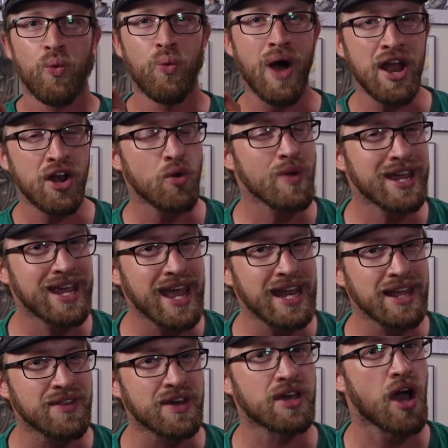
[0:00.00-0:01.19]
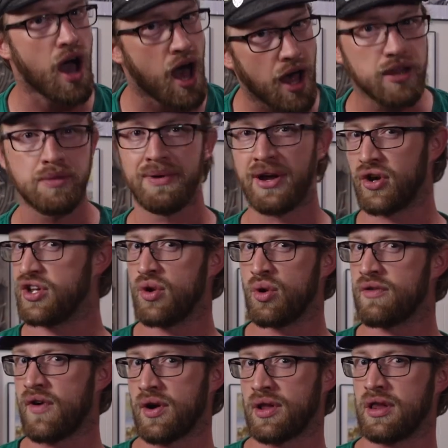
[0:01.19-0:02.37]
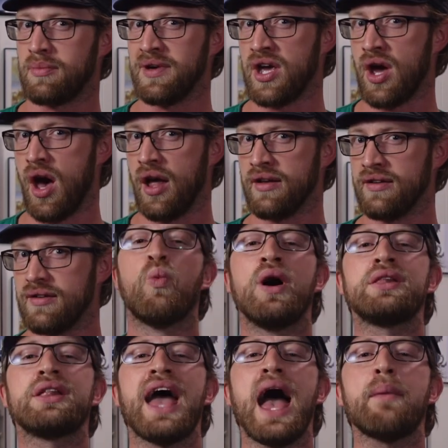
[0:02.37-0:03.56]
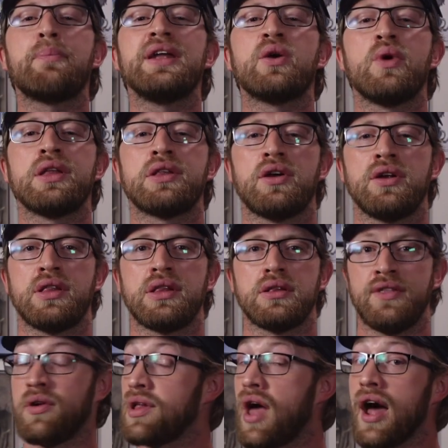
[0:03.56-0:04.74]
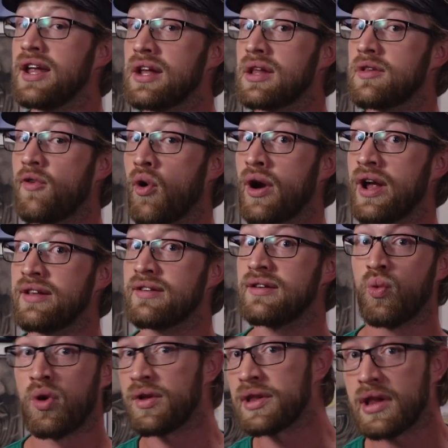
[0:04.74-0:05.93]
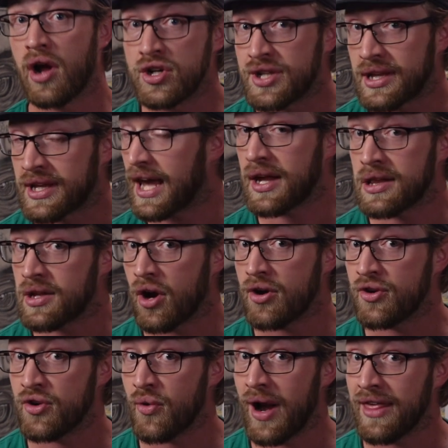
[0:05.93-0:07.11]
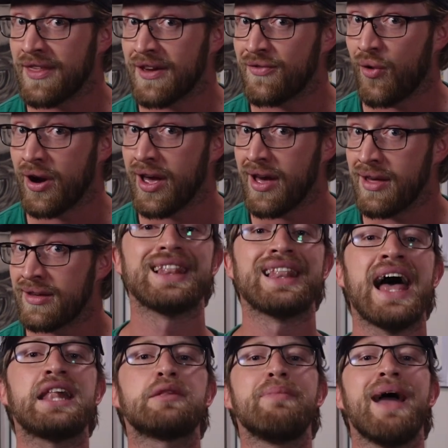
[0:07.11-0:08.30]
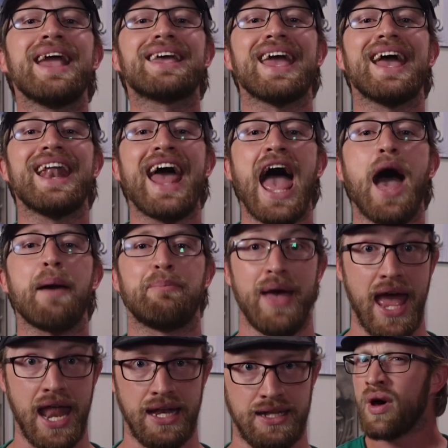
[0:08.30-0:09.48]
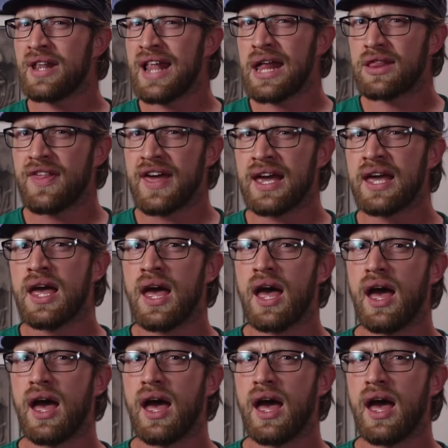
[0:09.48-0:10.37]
when are we getting the Cosmere Universes Beyond? When's it happening, Wizards? There's audience for it. World's largest Kickstarter do anything for you? Let's make it happen. One last thing,